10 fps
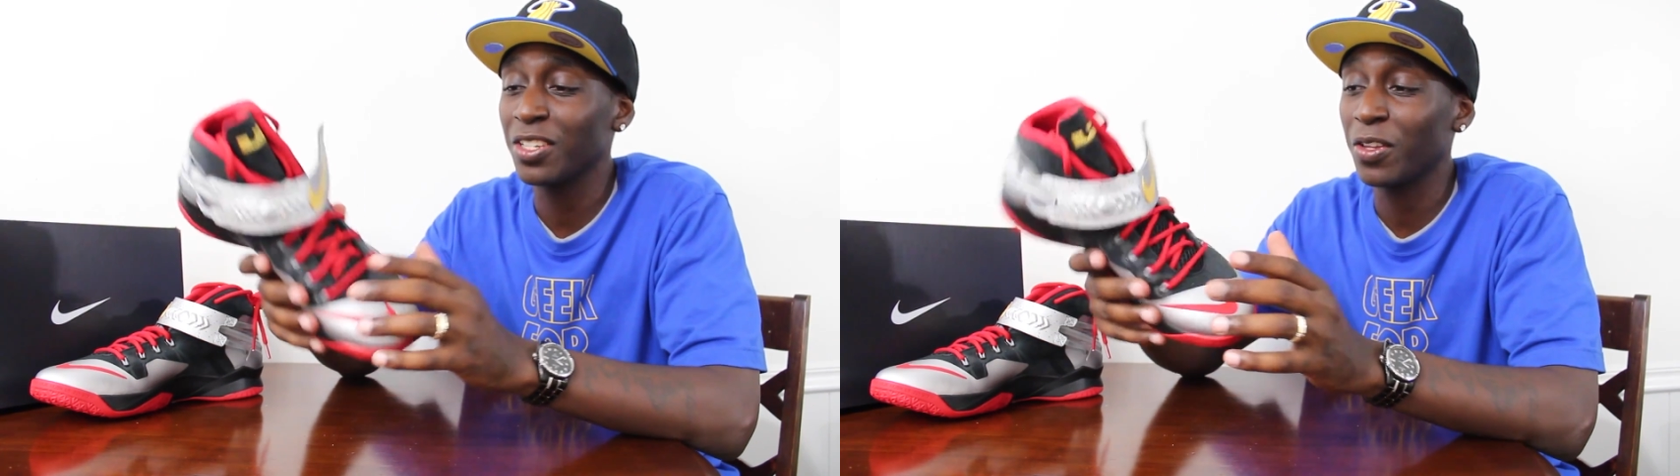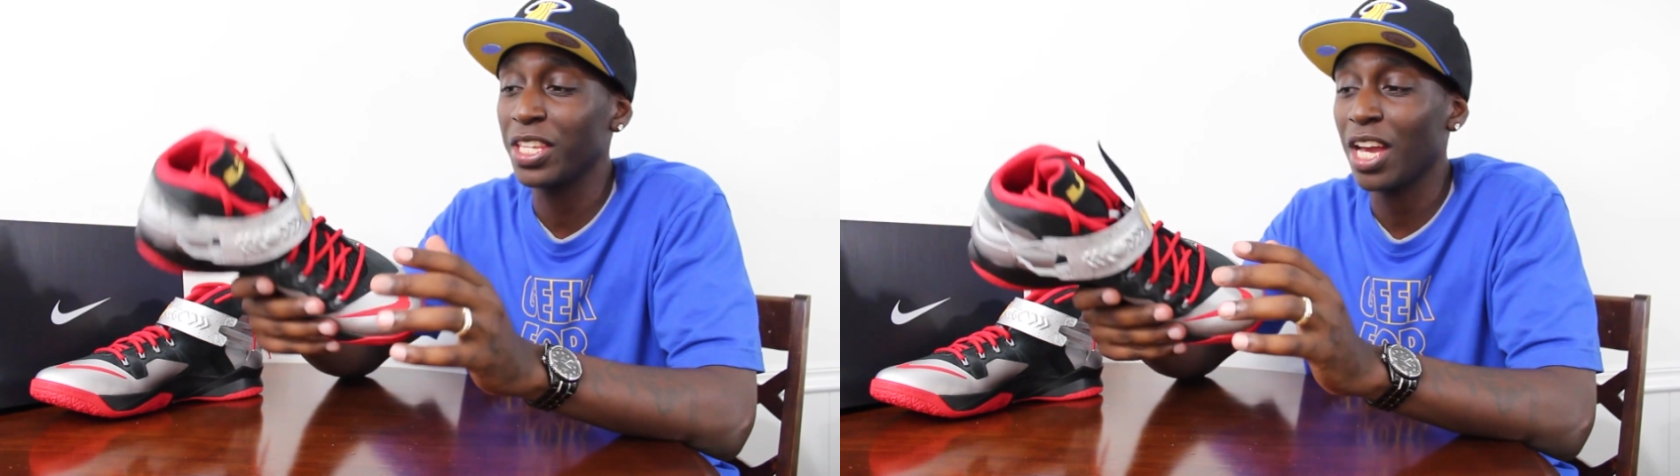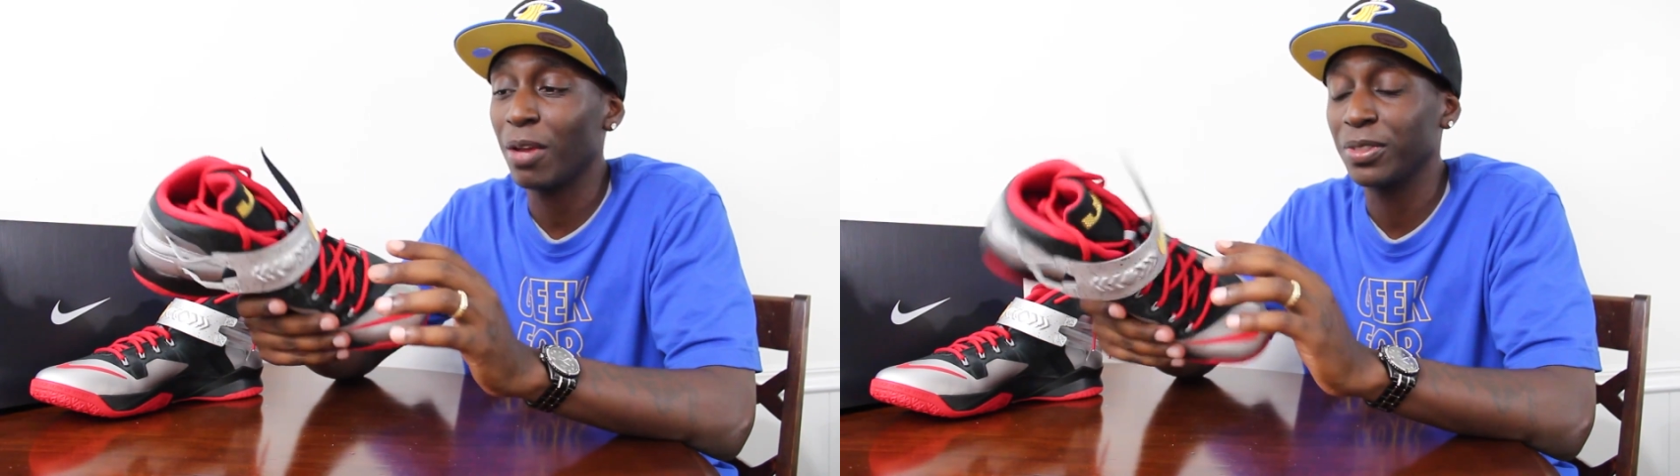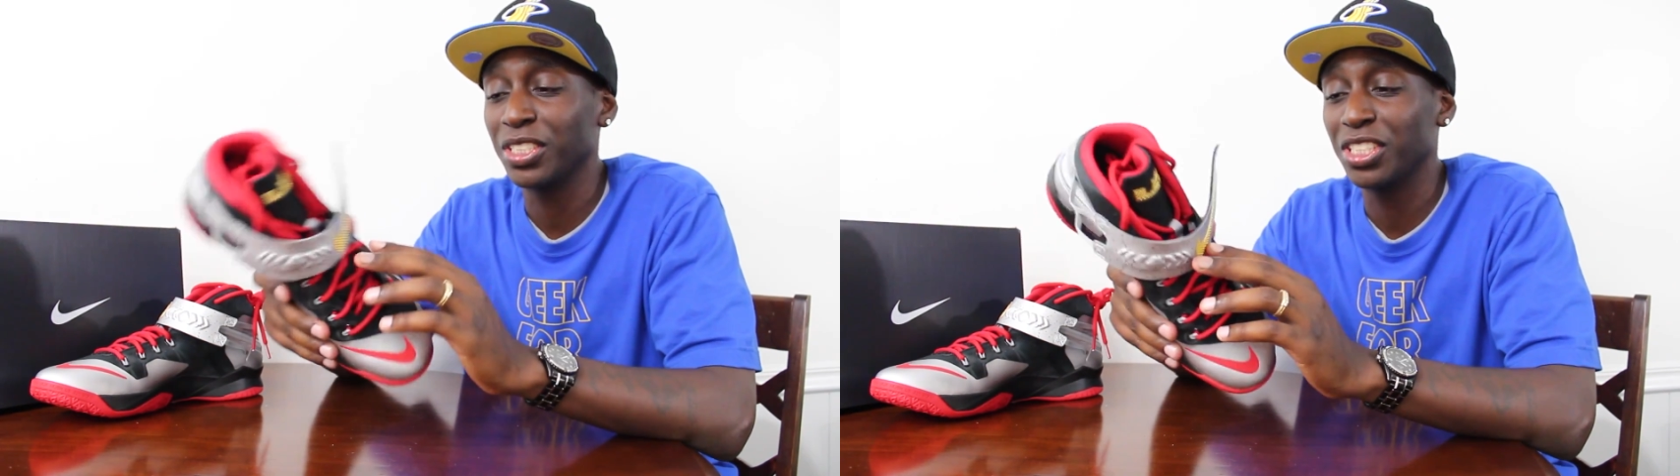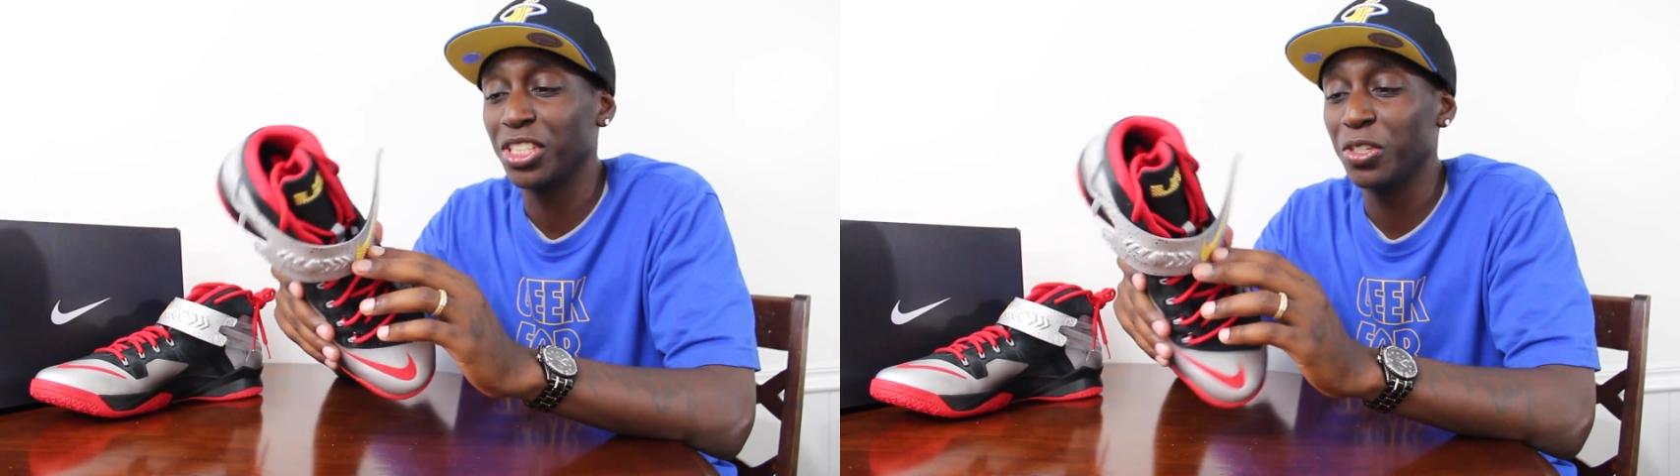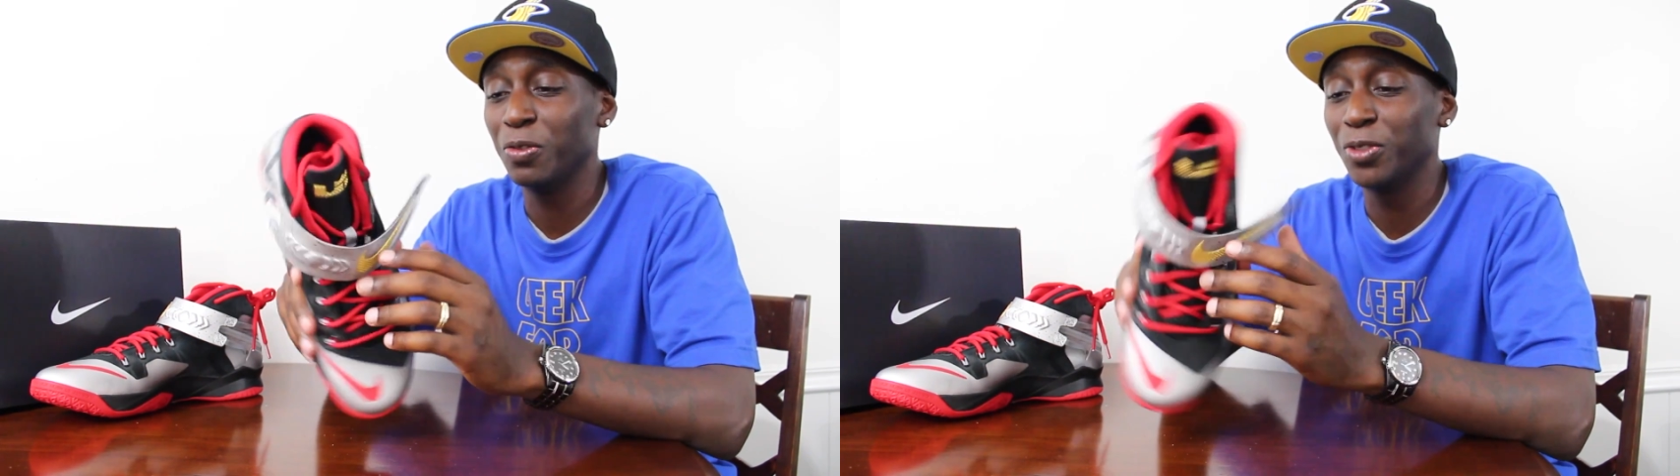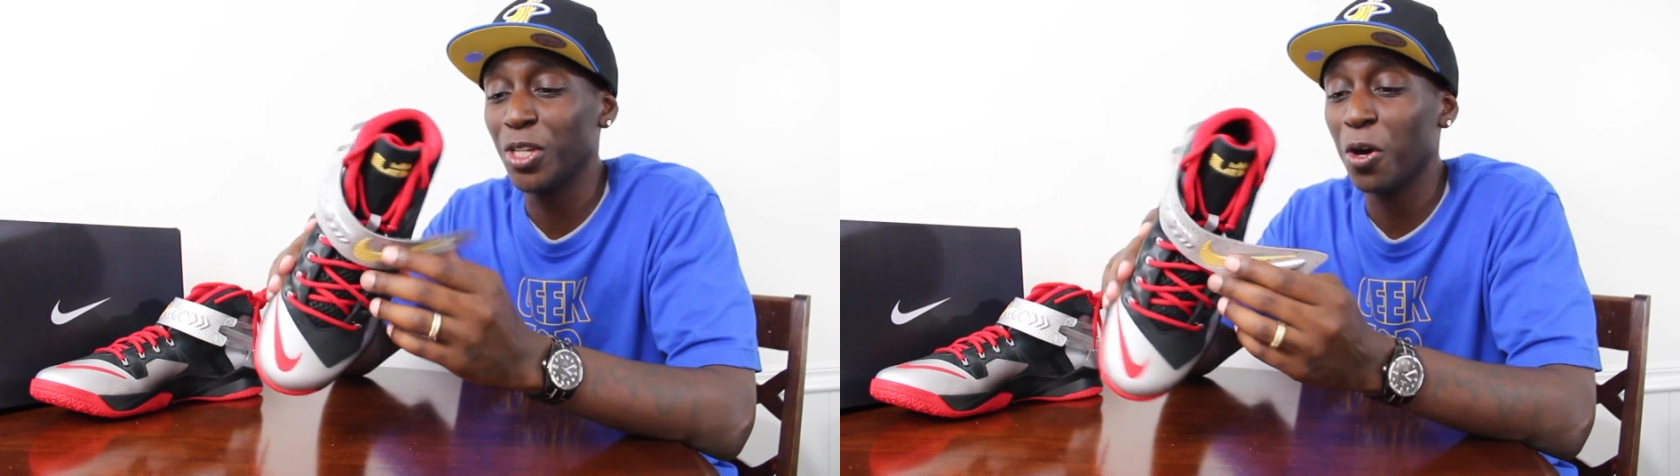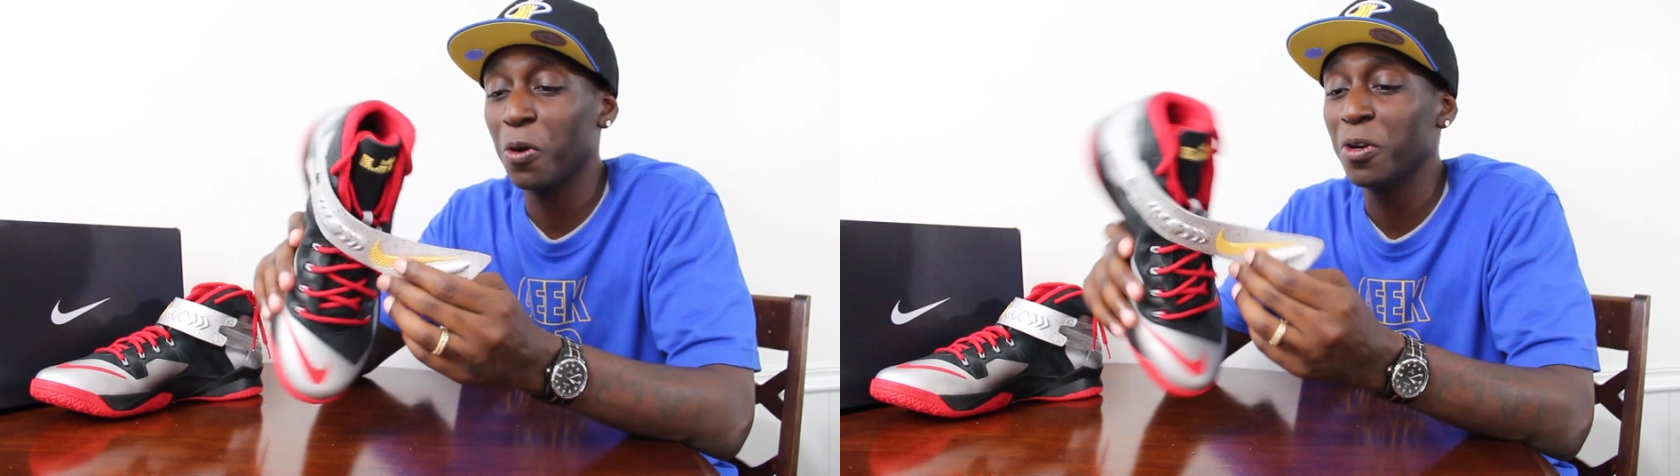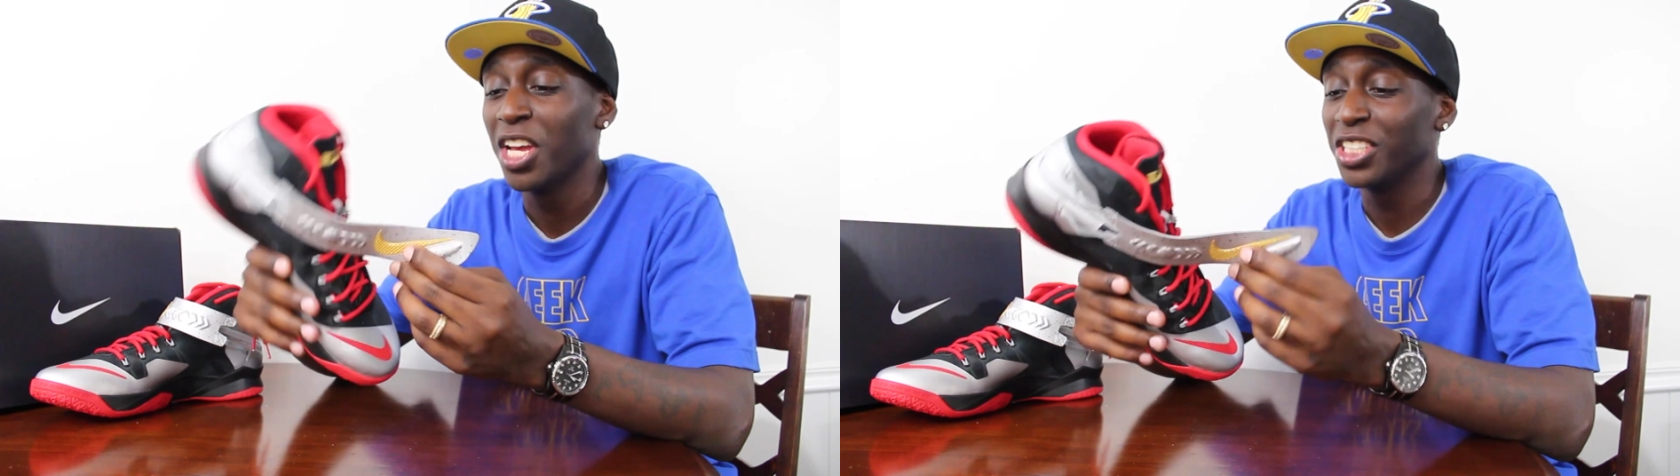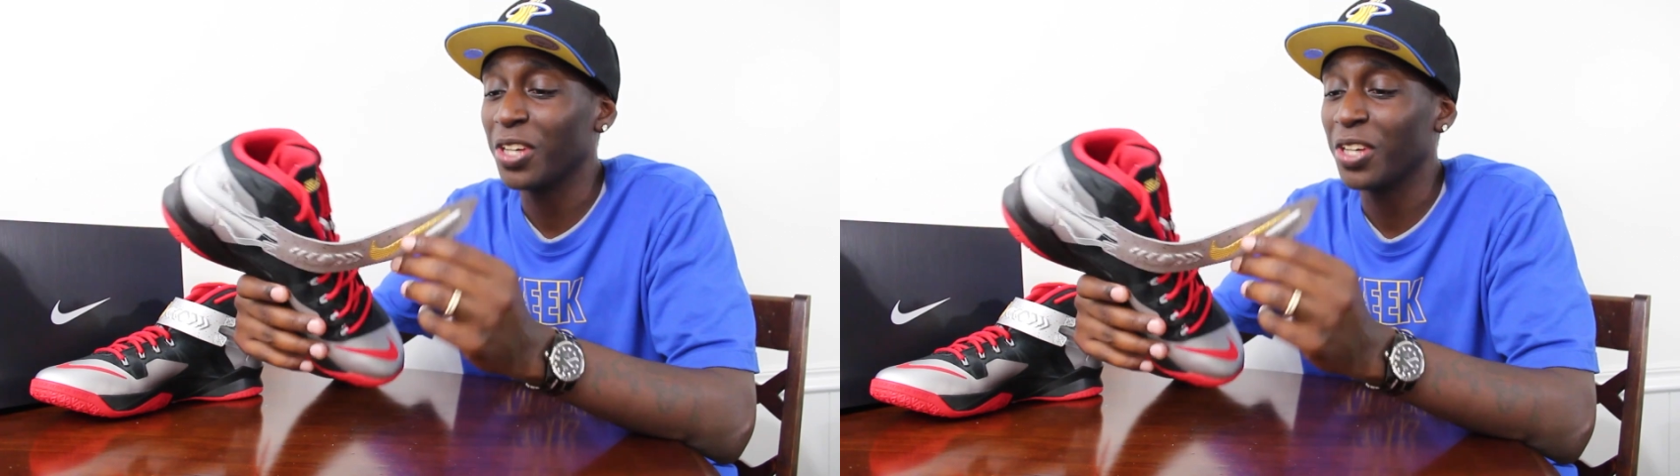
on the options to use gold,